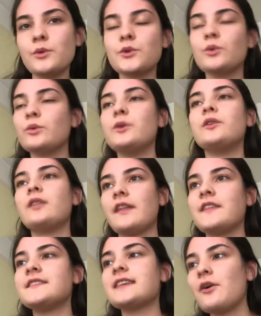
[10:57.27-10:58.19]
or like
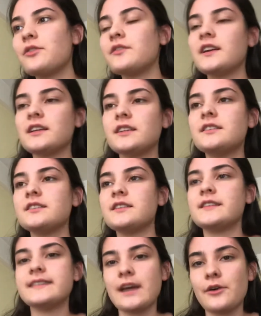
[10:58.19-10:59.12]
the south of England and
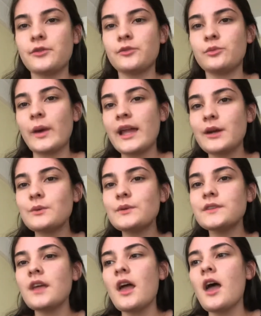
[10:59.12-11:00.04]
the south of
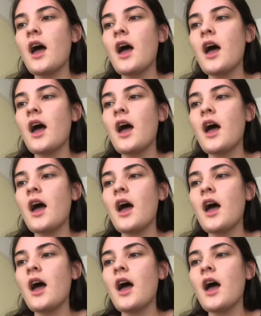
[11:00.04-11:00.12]
Wales.